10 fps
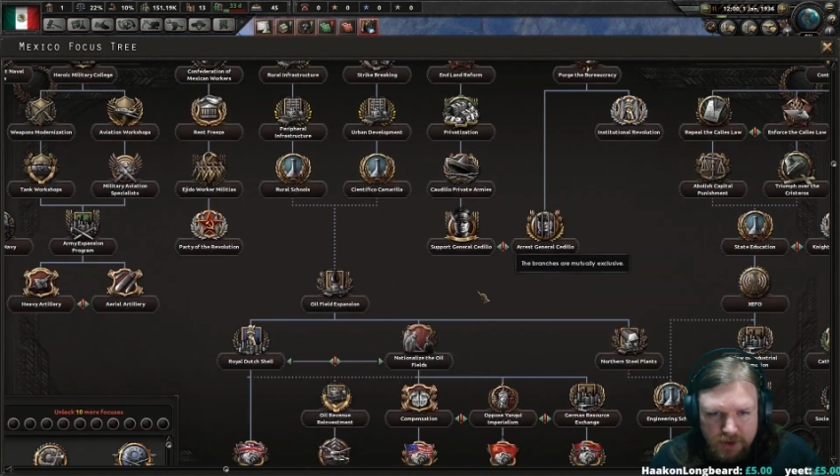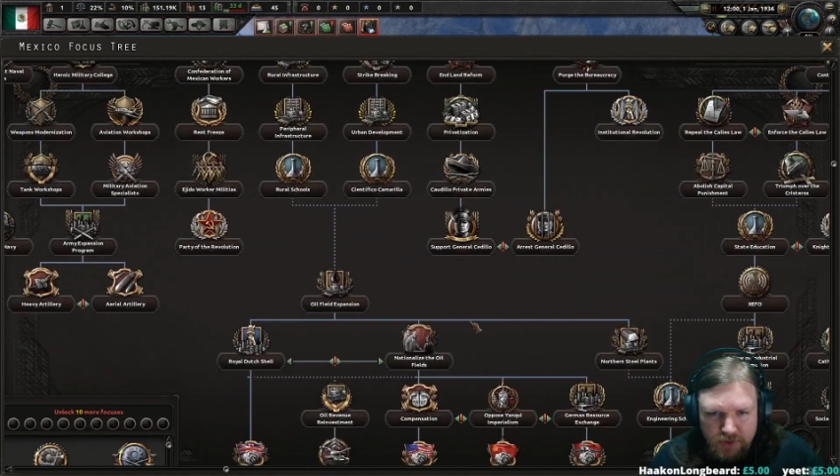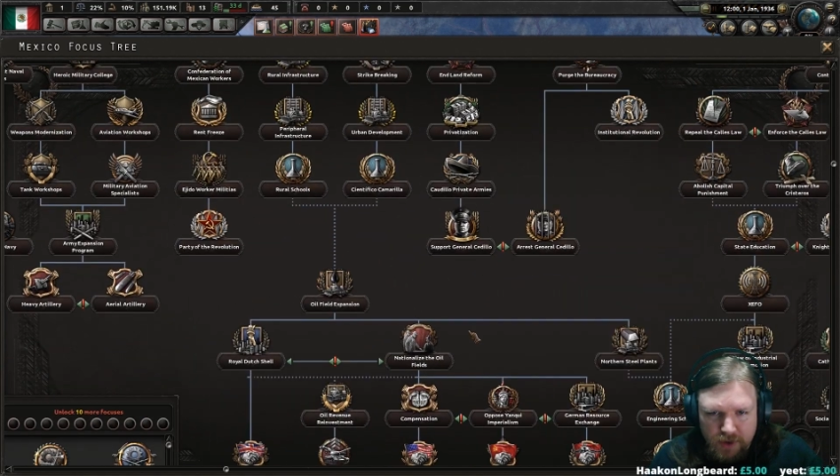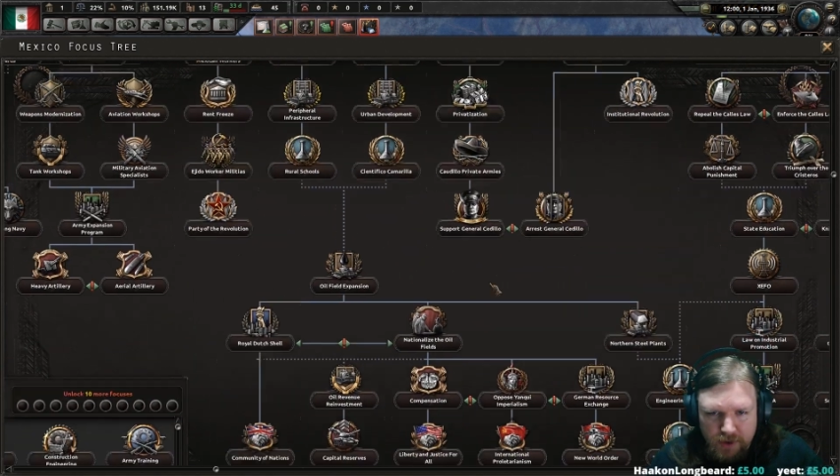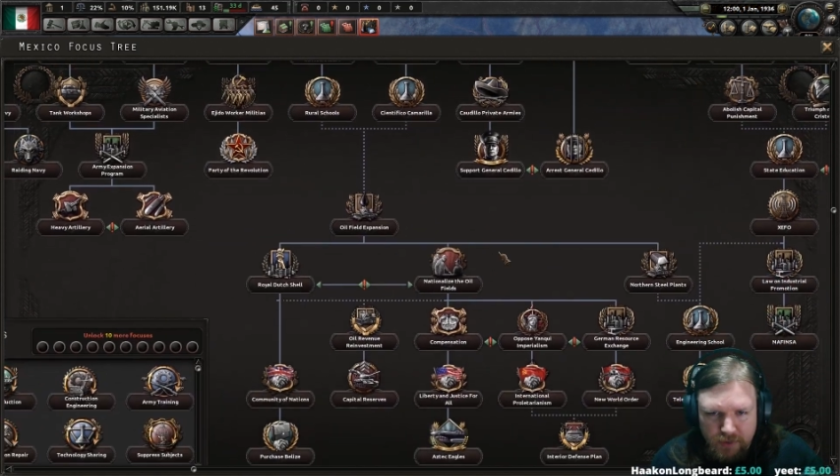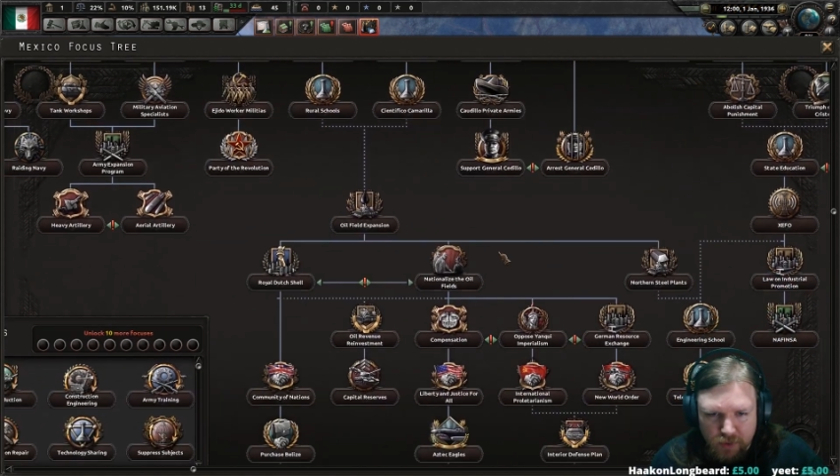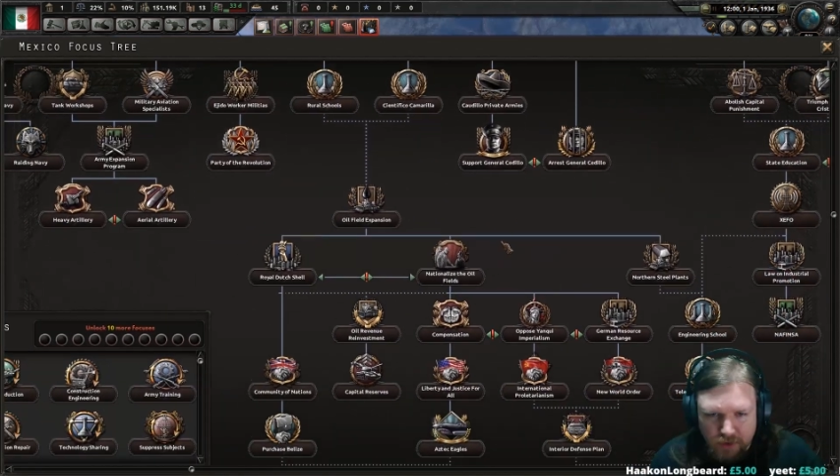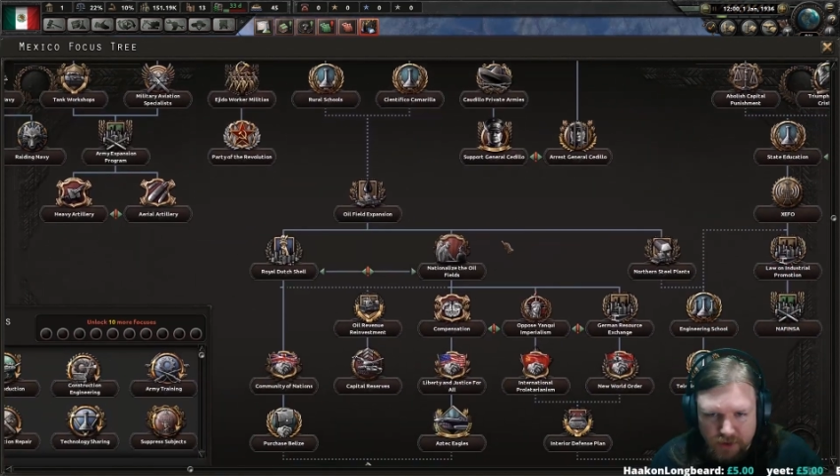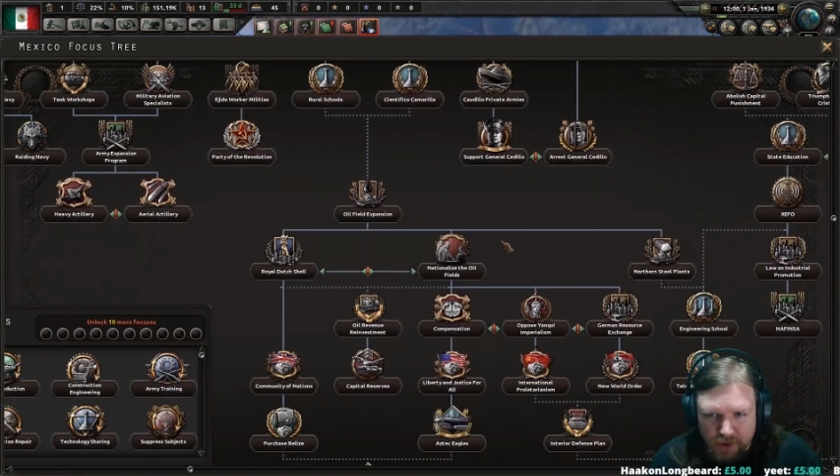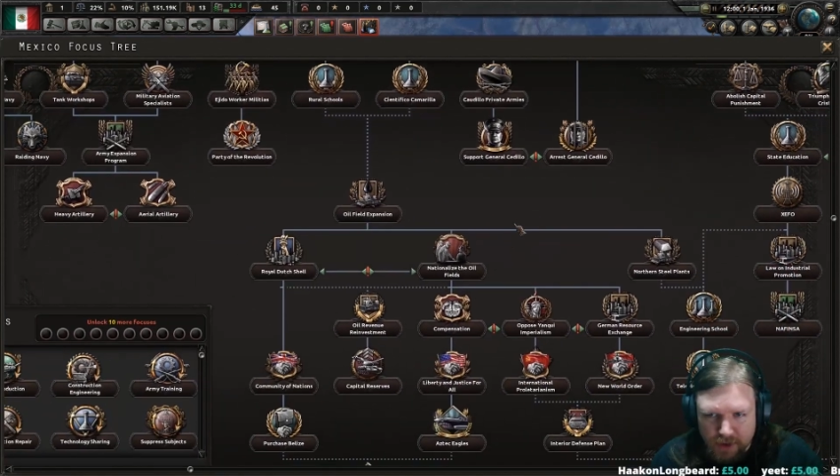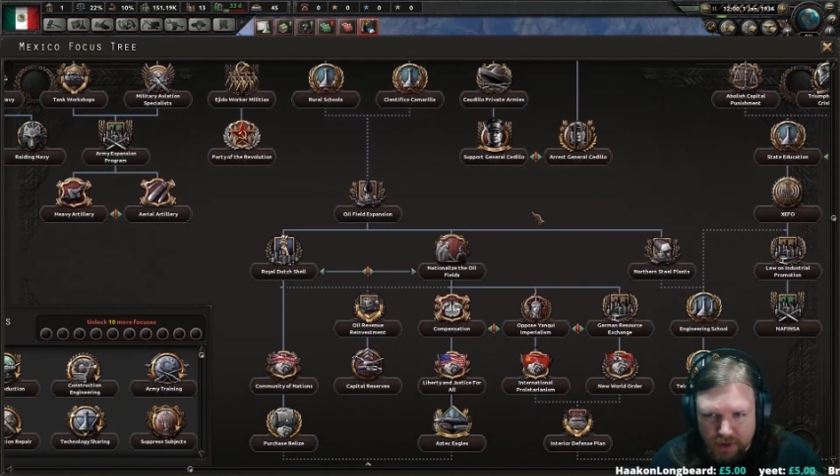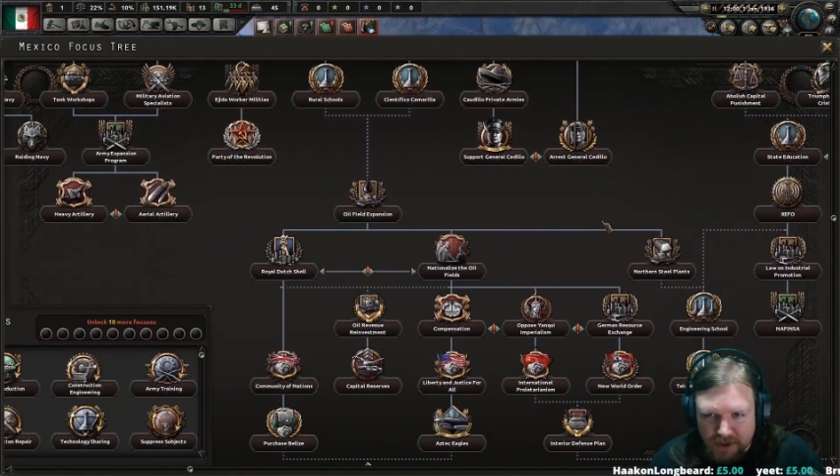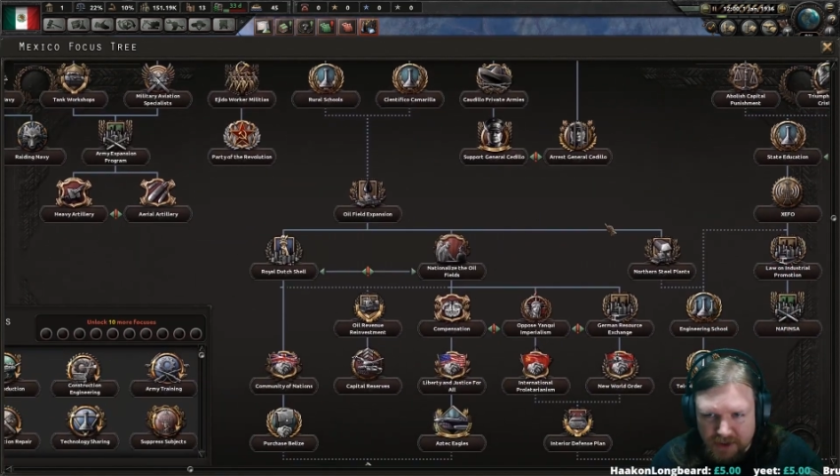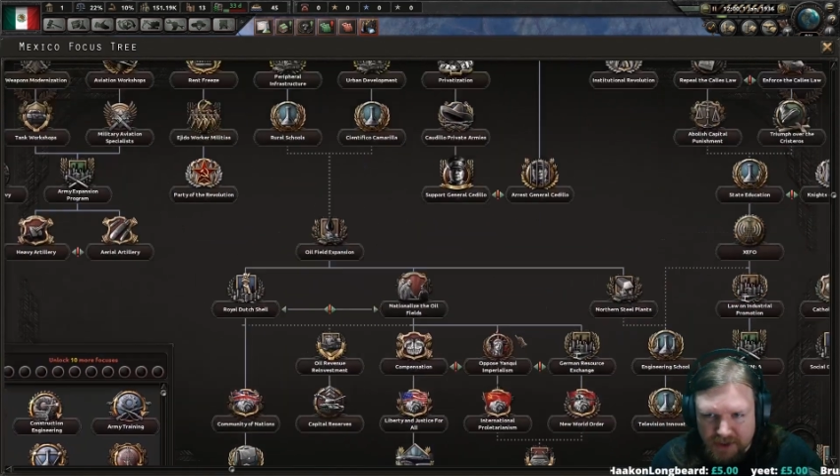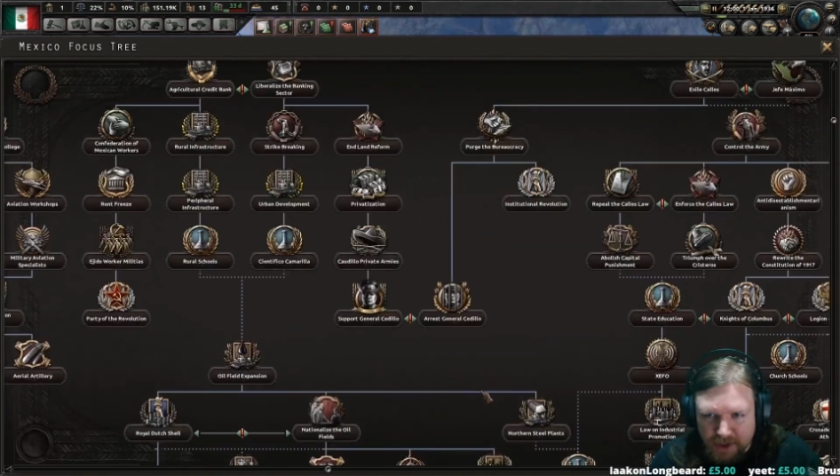Do I want to look at
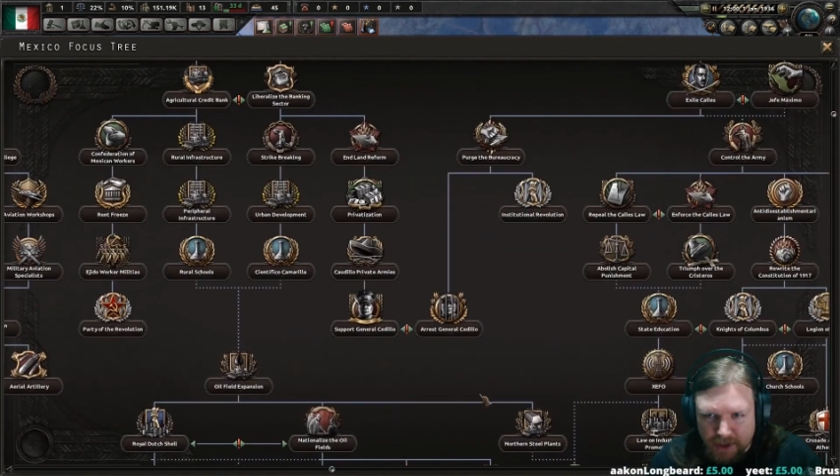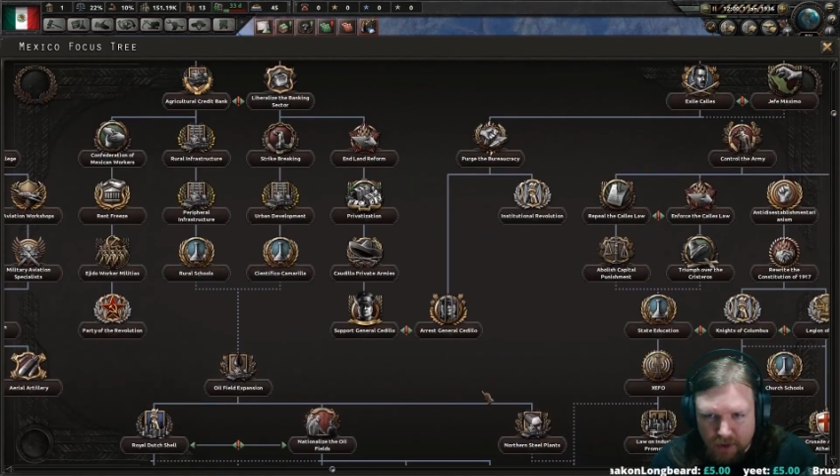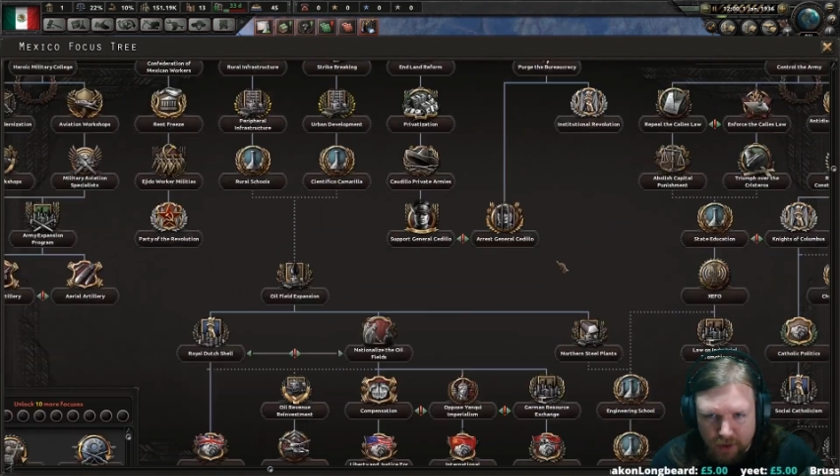these now?